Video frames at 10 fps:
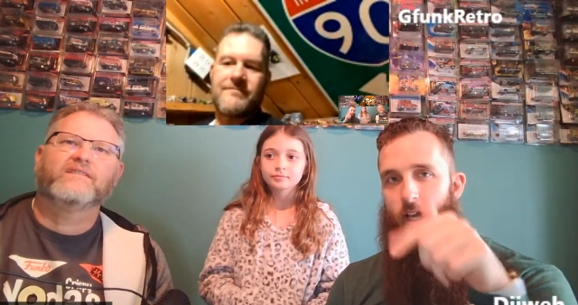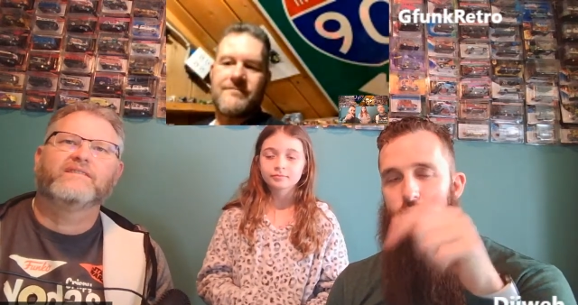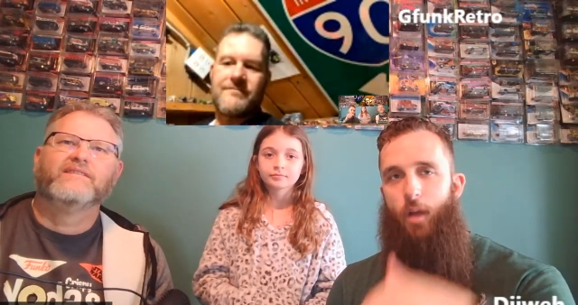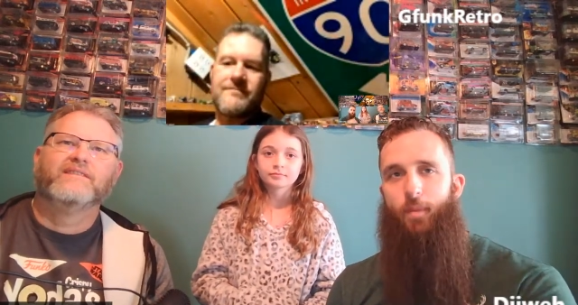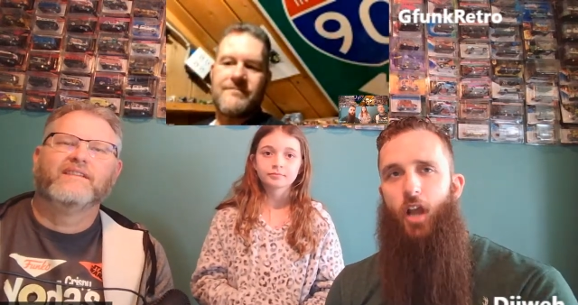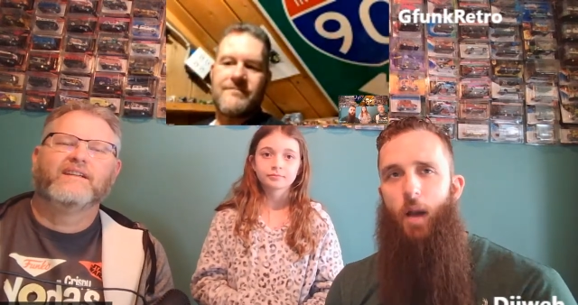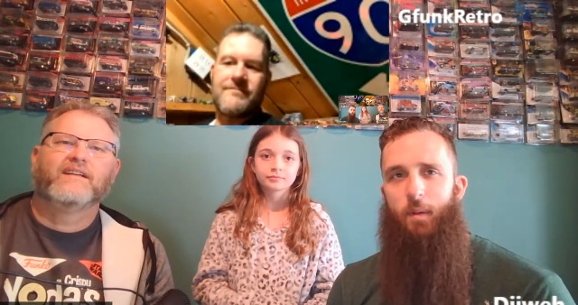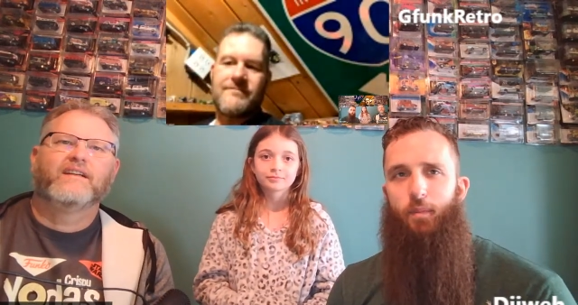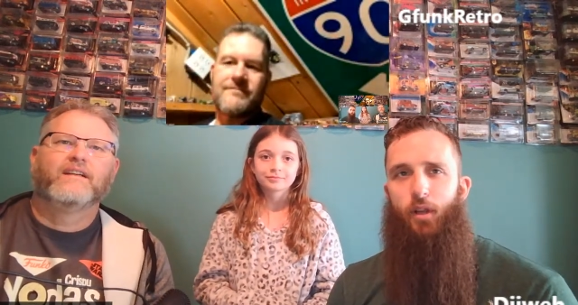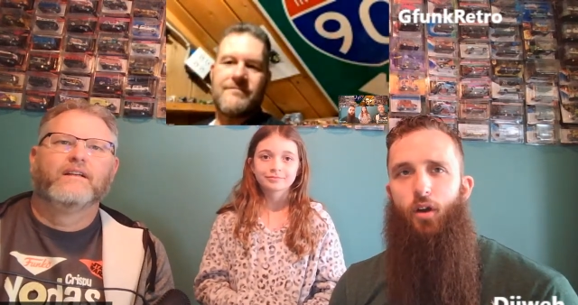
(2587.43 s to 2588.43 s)
Speaker 1: uh, drop a
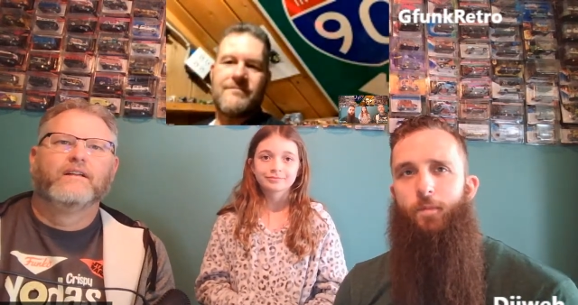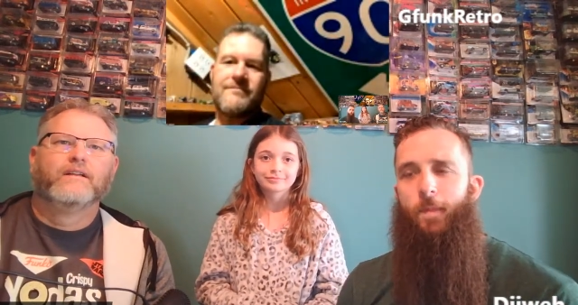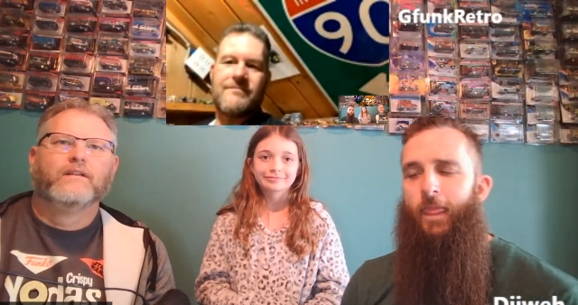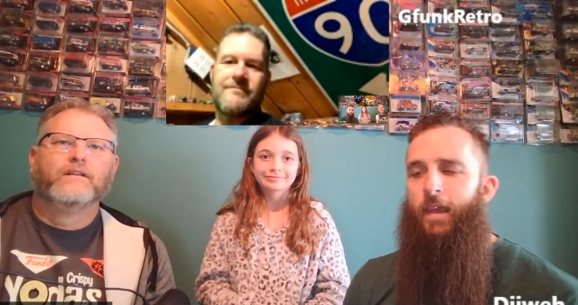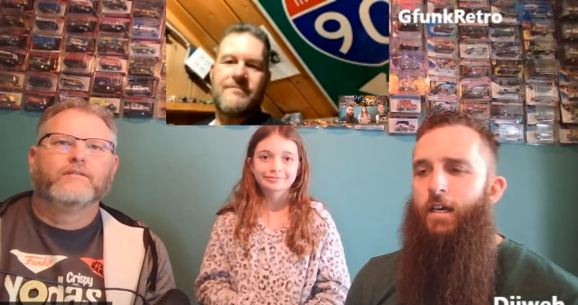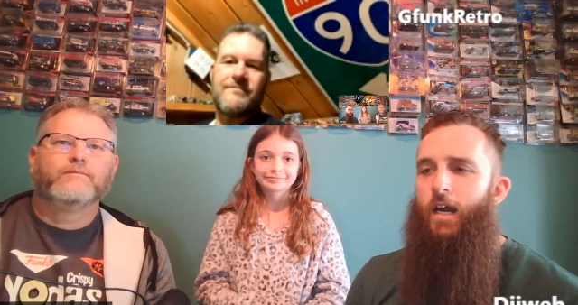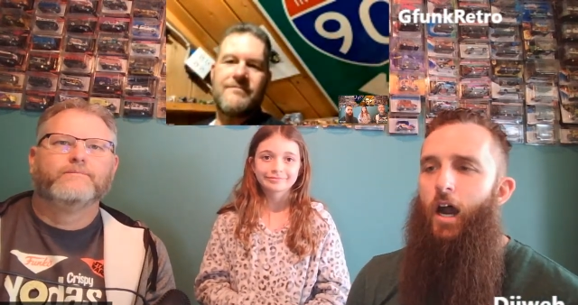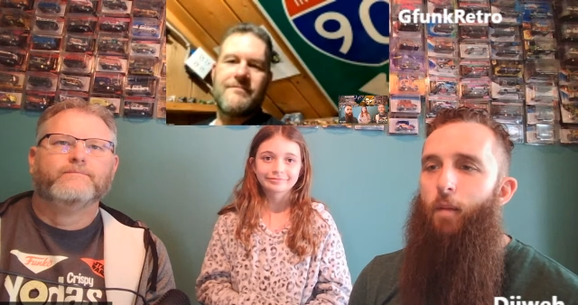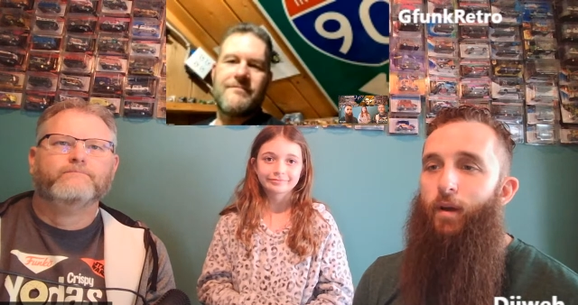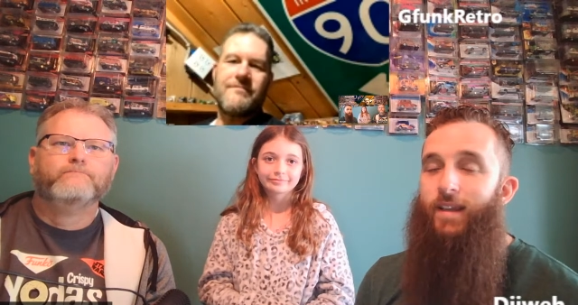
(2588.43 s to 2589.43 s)
comment below.
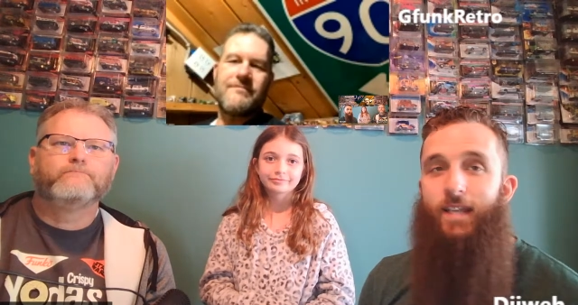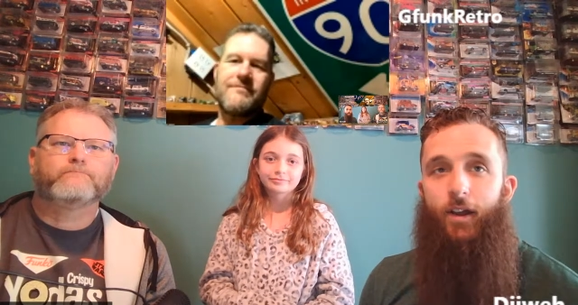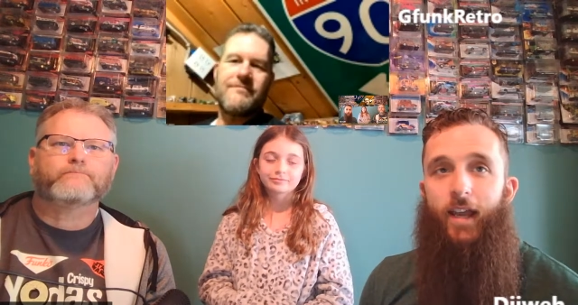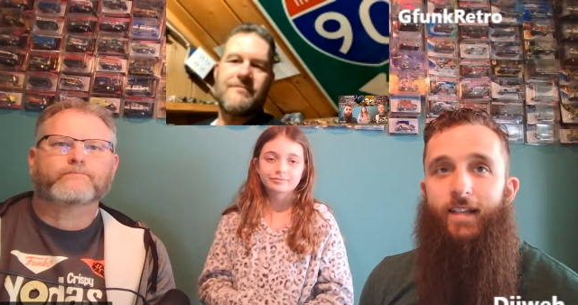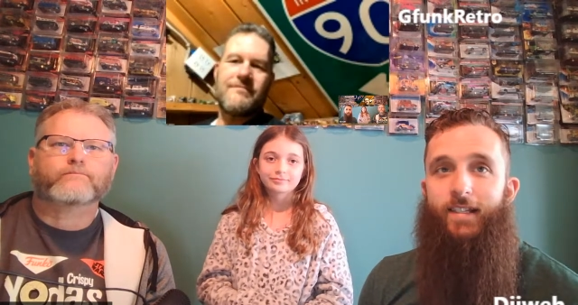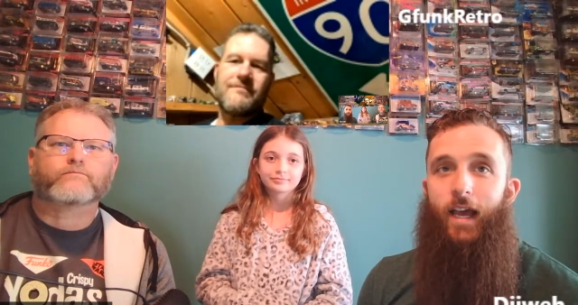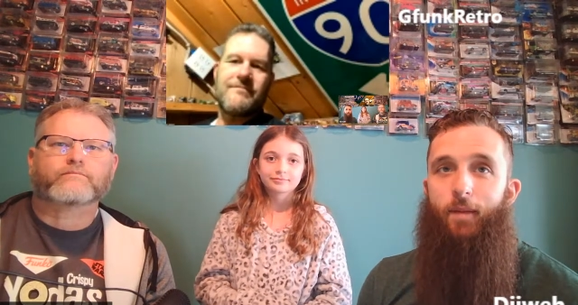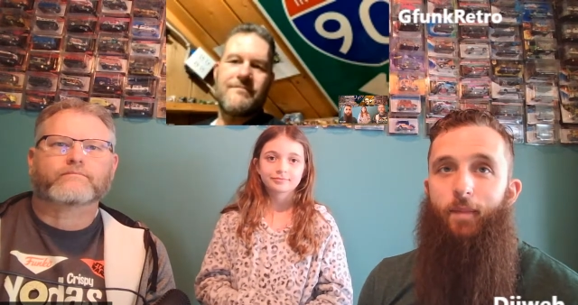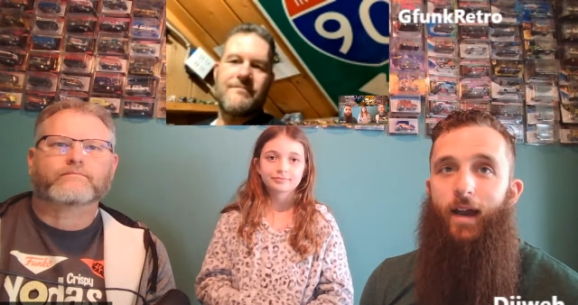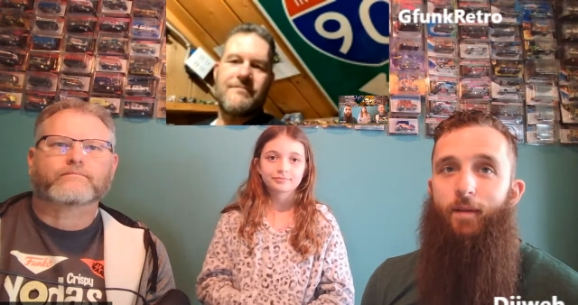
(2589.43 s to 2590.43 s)
Um, but until next
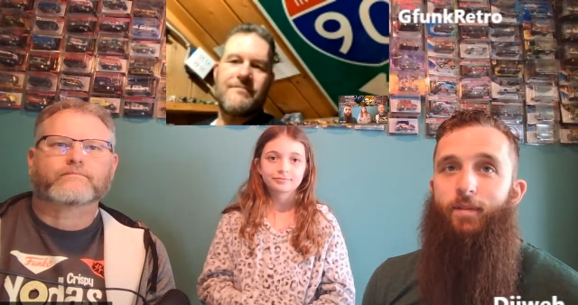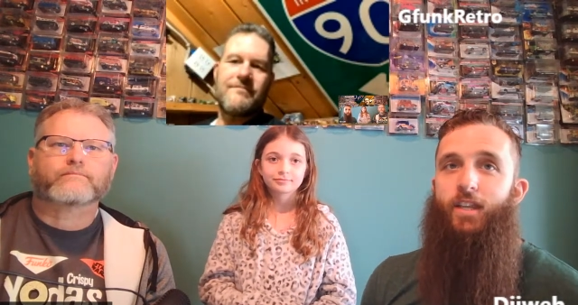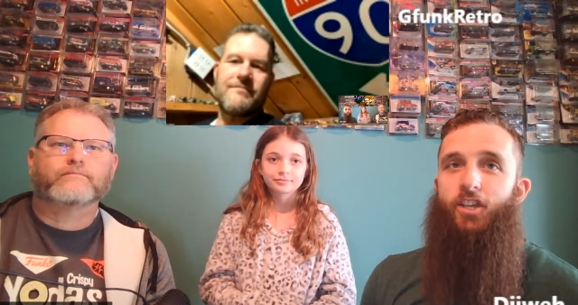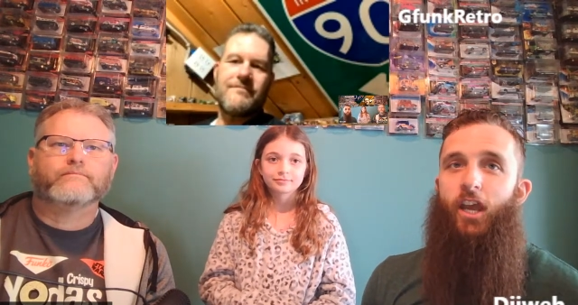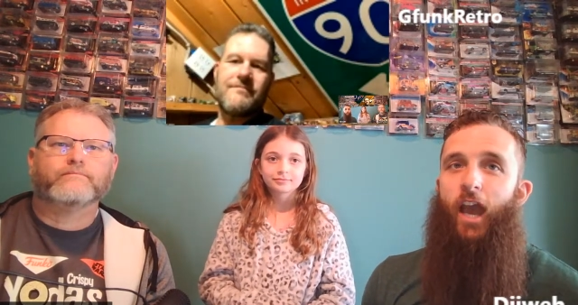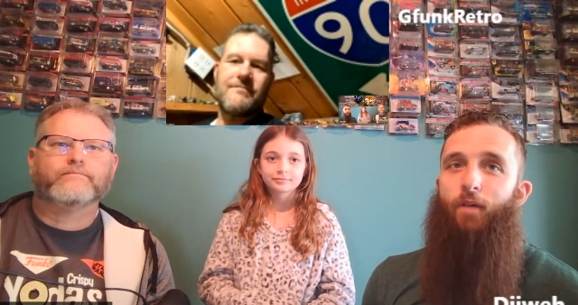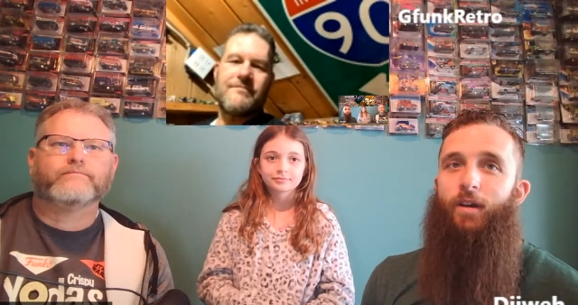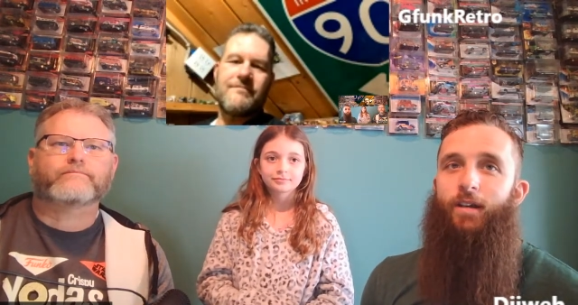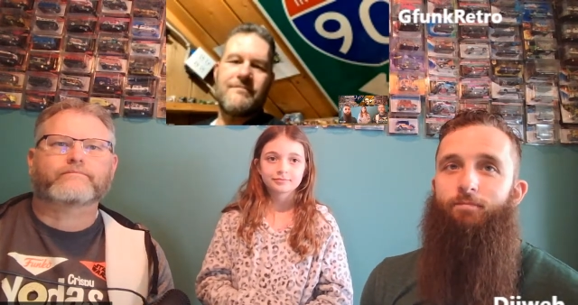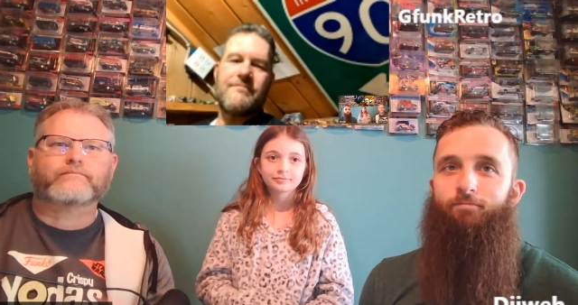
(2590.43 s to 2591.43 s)
time, I'm DJ
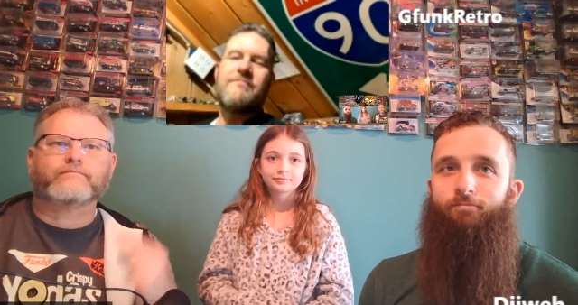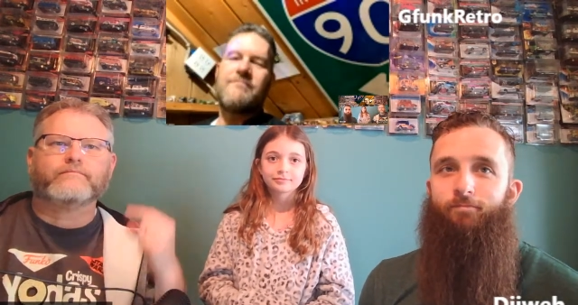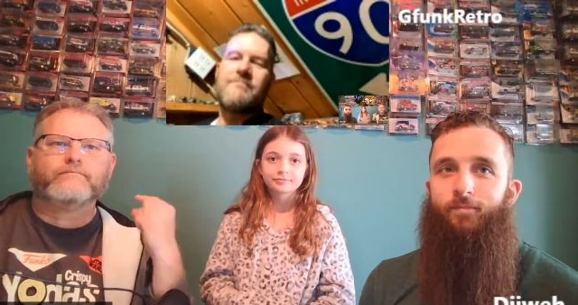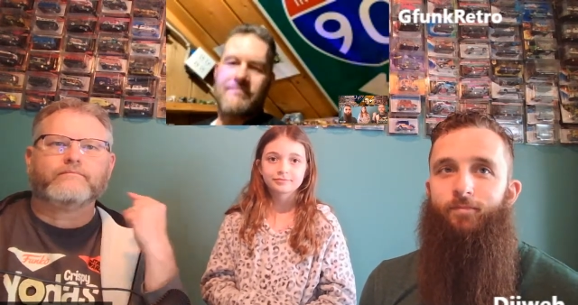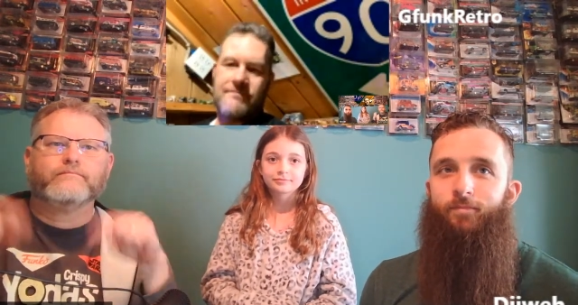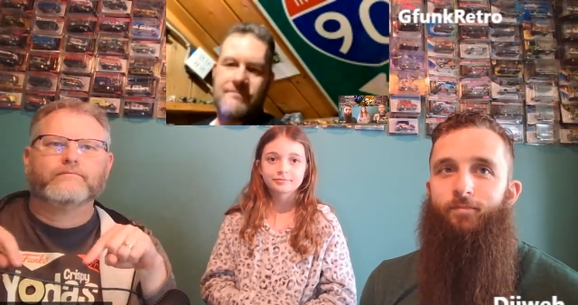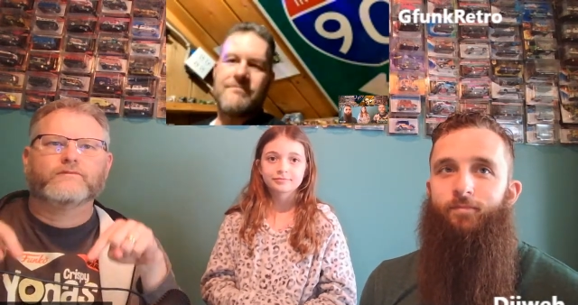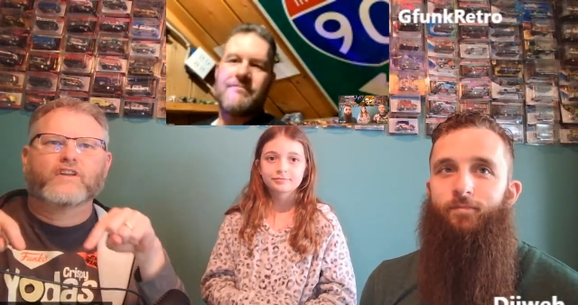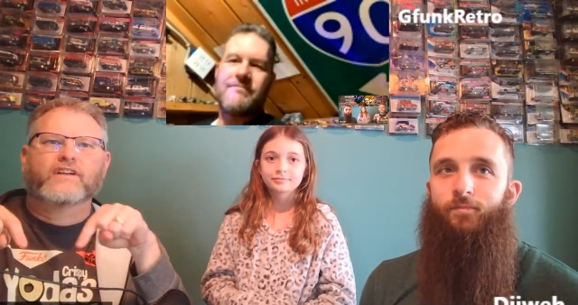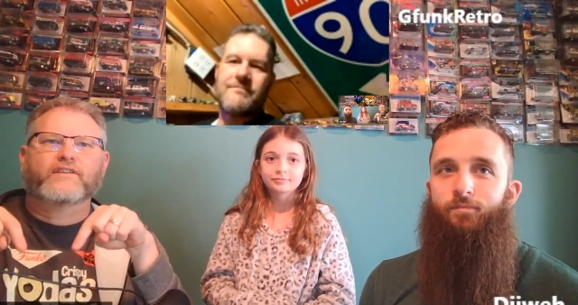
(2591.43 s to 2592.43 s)
Iwin.
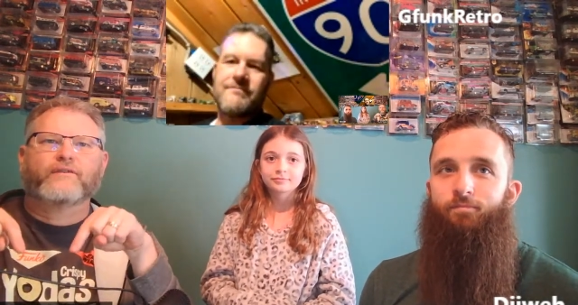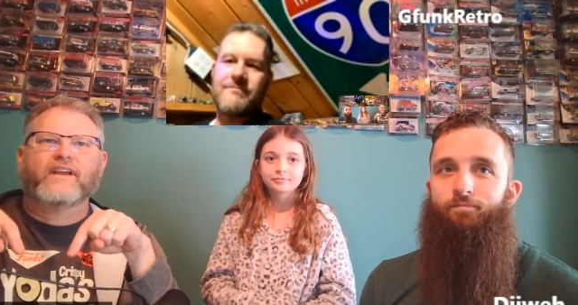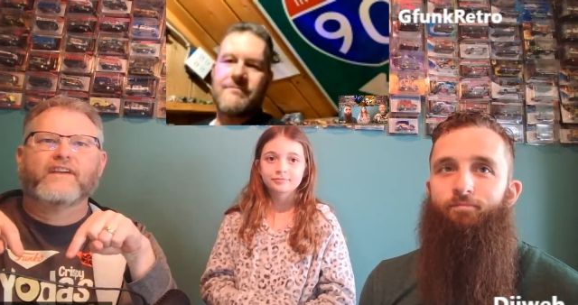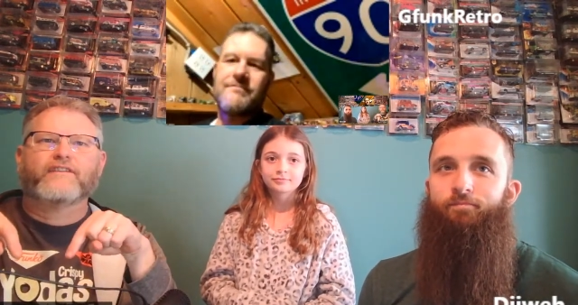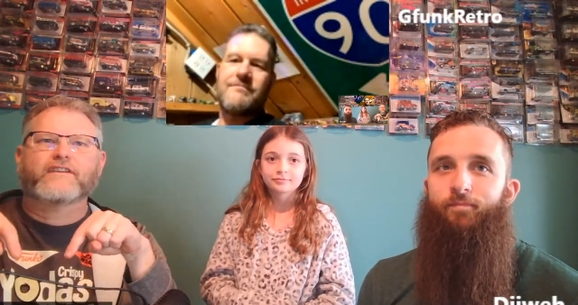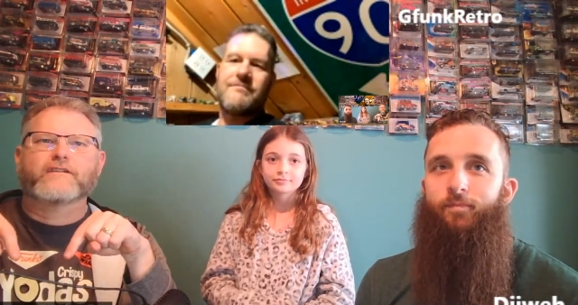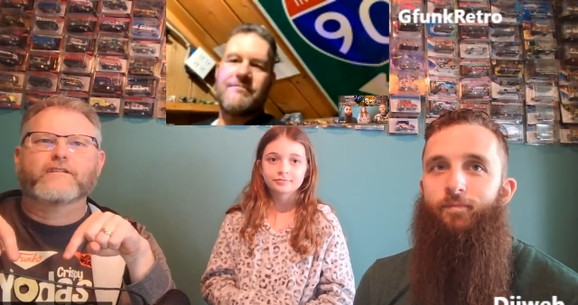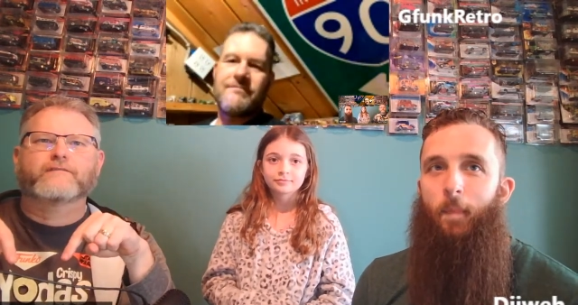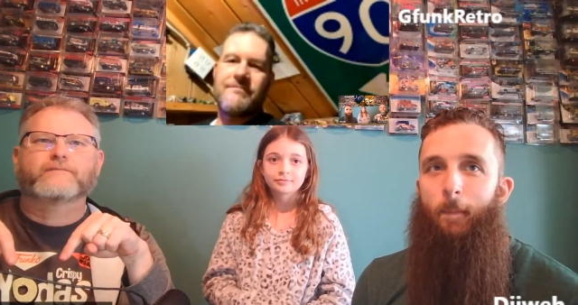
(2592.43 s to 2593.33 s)
Dr.
Speaker 2: Flyfisher.